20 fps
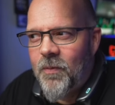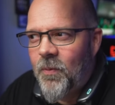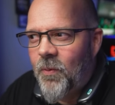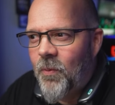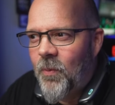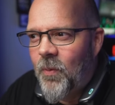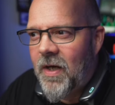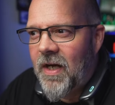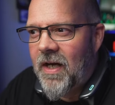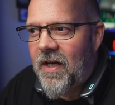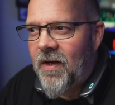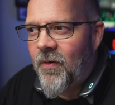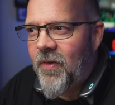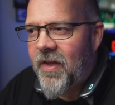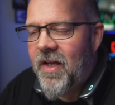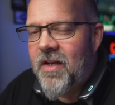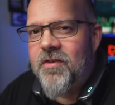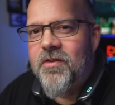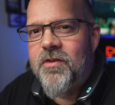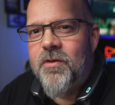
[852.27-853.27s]
Wow,
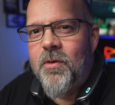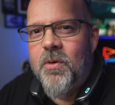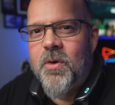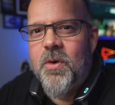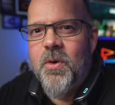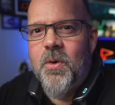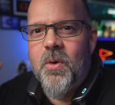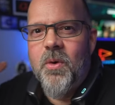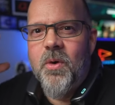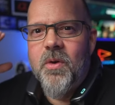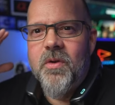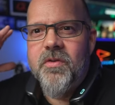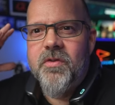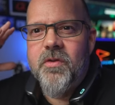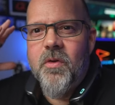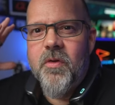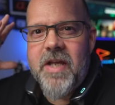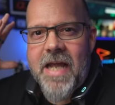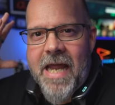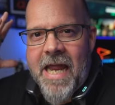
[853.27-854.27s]
that is so cool.
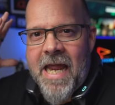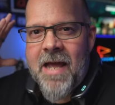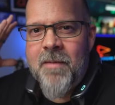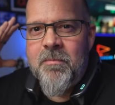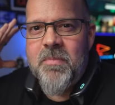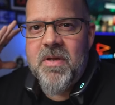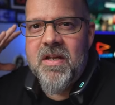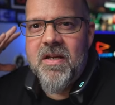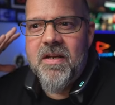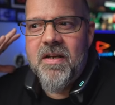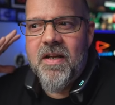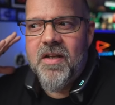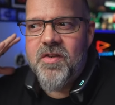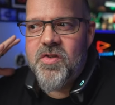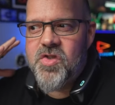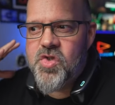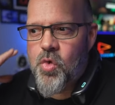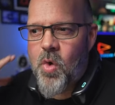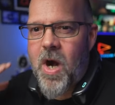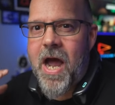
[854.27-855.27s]
So the ambient
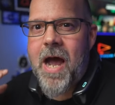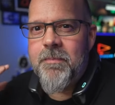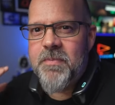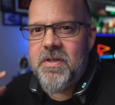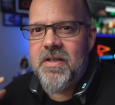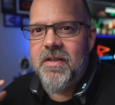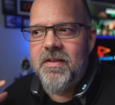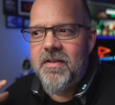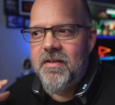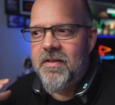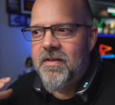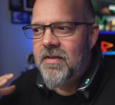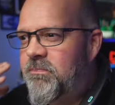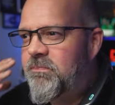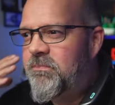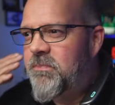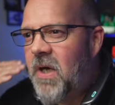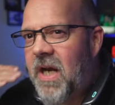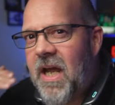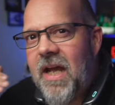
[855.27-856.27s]
has dropped it
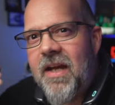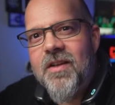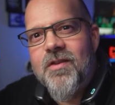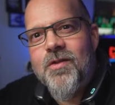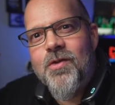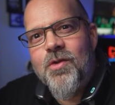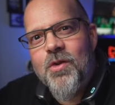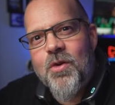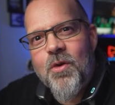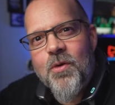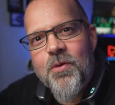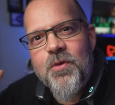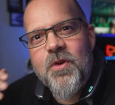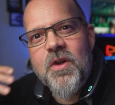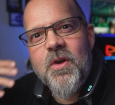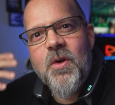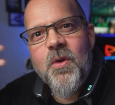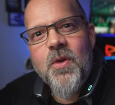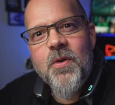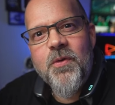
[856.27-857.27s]
but I can still
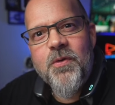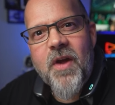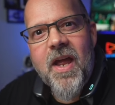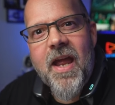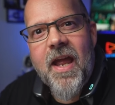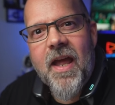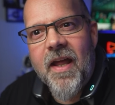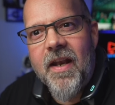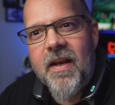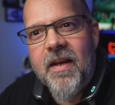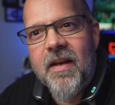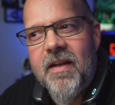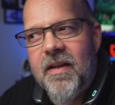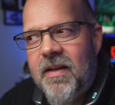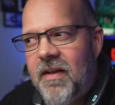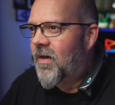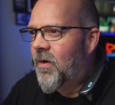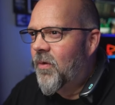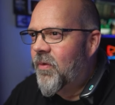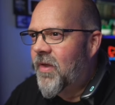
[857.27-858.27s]
feel the fan.
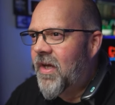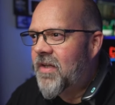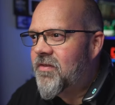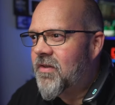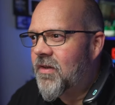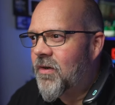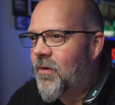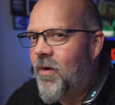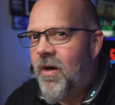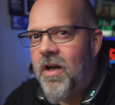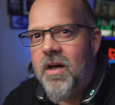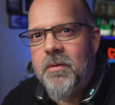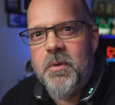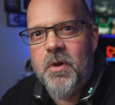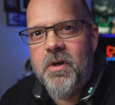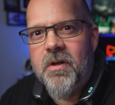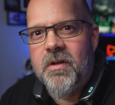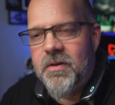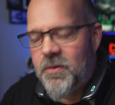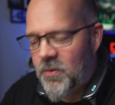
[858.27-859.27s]
Oh, that's
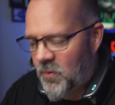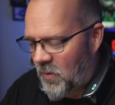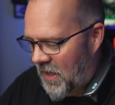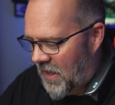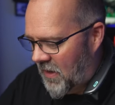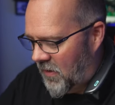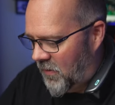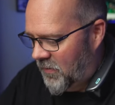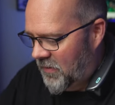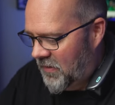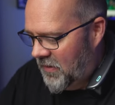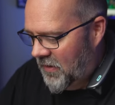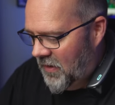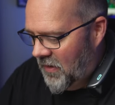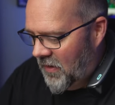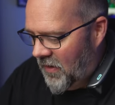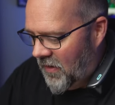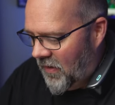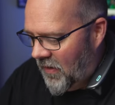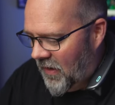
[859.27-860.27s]
incredible. Wow.
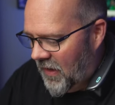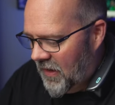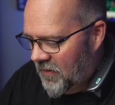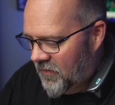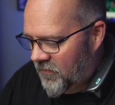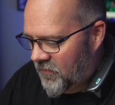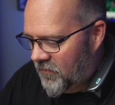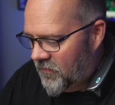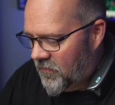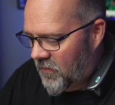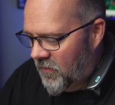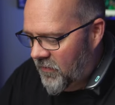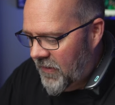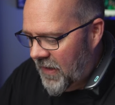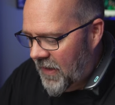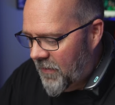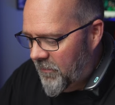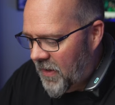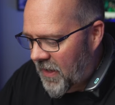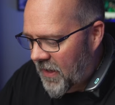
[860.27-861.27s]
All right, turn
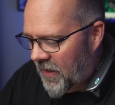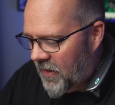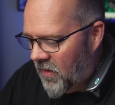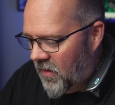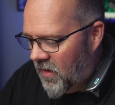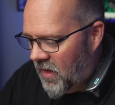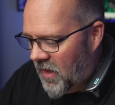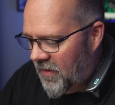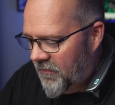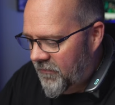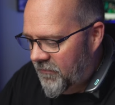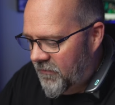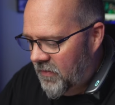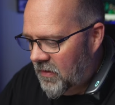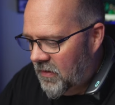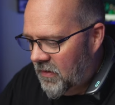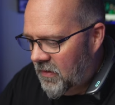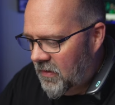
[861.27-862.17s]
that back off.